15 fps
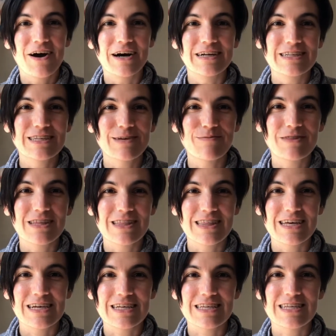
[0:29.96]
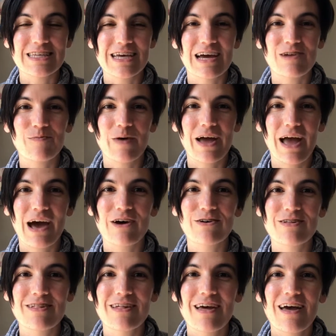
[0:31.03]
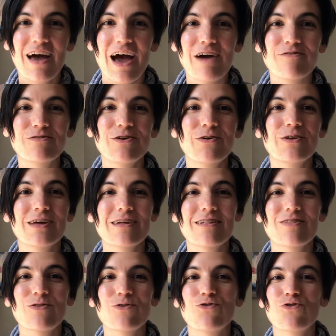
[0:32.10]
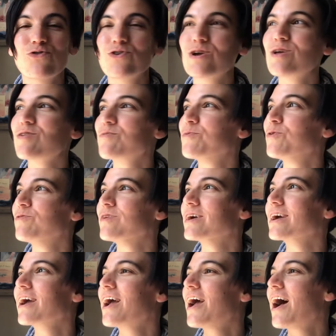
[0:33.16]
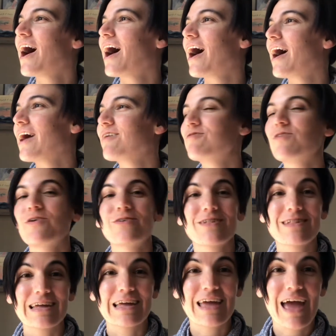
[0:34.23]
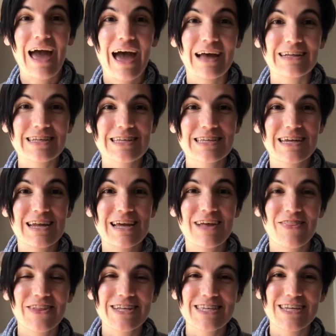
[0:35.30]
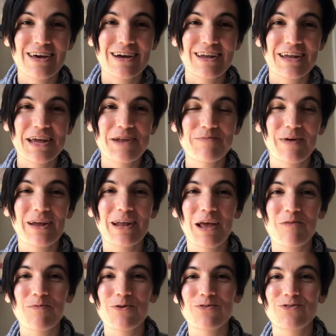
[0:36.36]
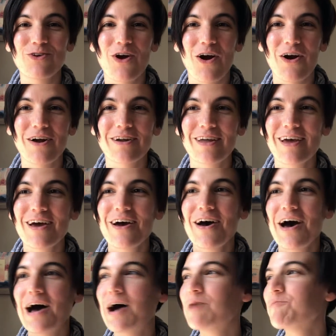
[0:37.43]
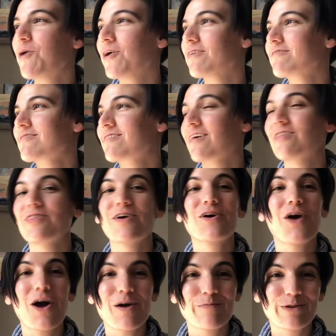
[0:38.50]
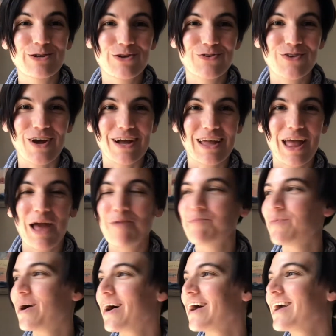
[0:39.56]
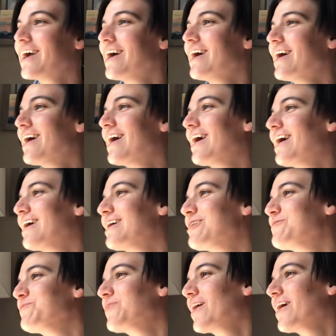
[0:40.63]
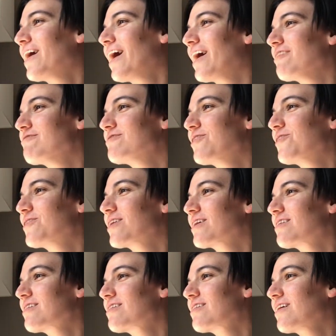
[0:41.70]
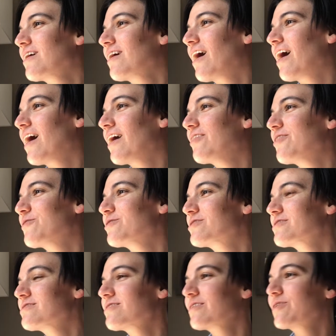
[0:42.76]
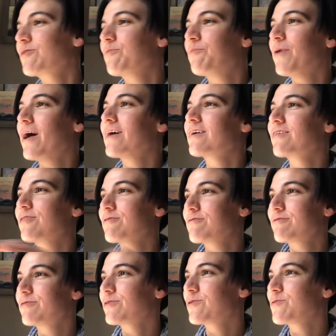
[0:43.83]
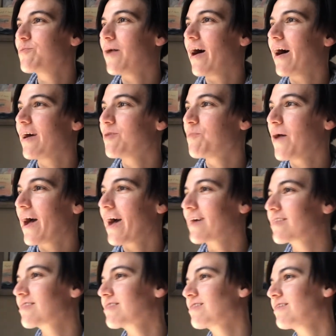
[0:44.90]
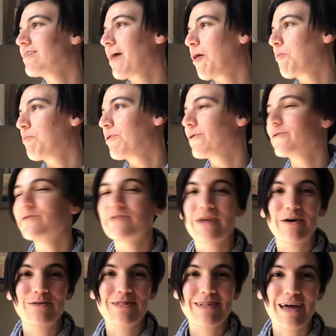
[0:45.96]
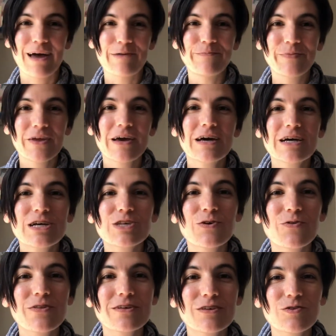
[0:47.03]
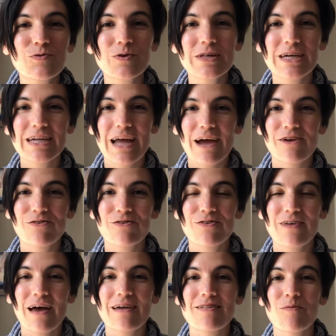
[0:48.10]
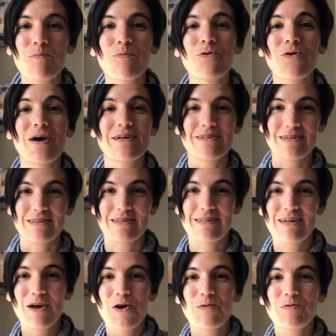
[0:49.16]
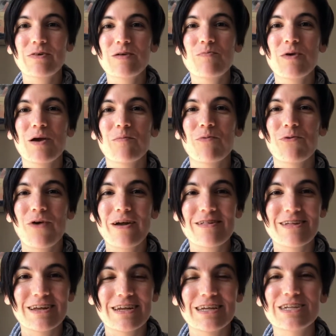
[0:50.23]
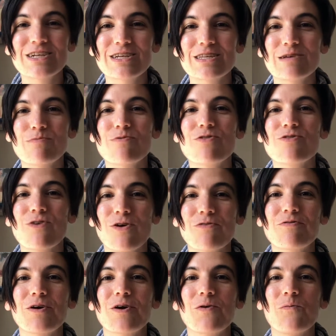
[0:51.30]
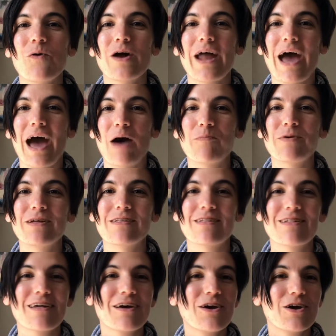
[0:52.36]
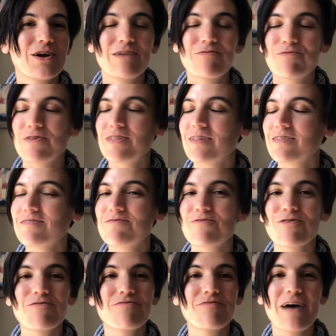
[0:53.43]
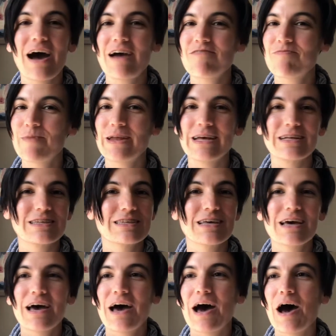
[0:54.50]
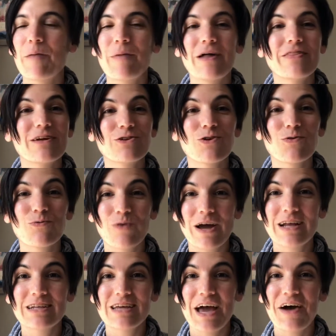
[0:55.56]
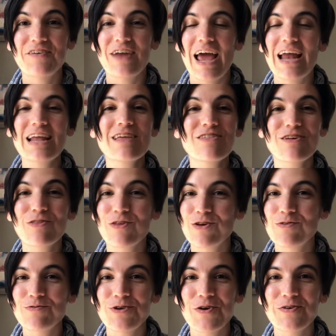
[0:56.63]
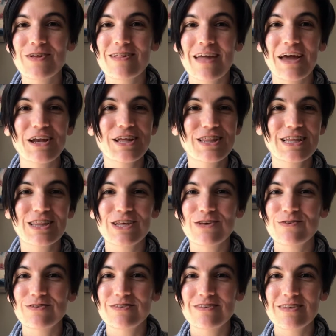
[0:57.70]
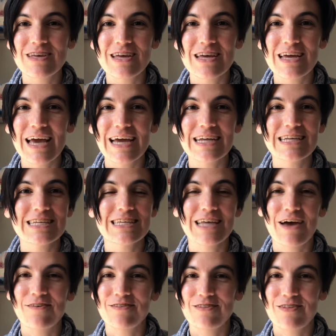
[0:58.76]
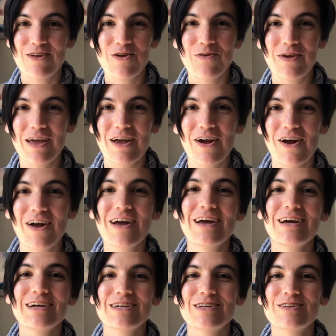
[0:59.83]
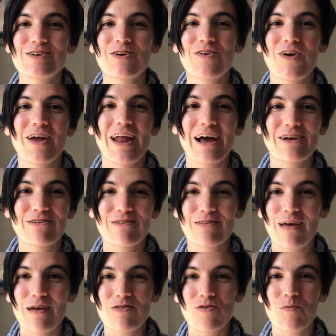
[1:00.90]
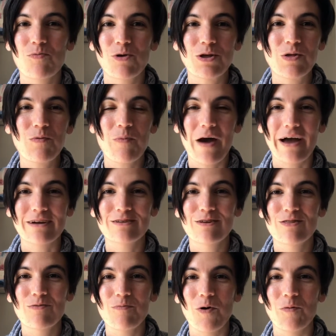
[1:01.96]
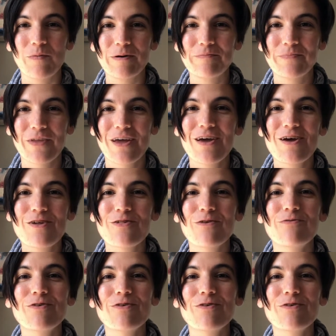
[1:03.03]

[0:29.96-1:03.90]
on some of the things inside of my house. I've noticed the trees moving. I've noticed a cat sitting in the sun in my neighbor's yard. Um, all of a sudden, the garbage truck came by. Um, I've noticed uh, there was just a little bug that flew by past the lamppost outside. So this is really an exercise in presence, really being present and just observing what happens for the for five minutes um, and then to write down anything that you notice anything that you see any sounds that you hear just a great exercise to bring you back to the moment so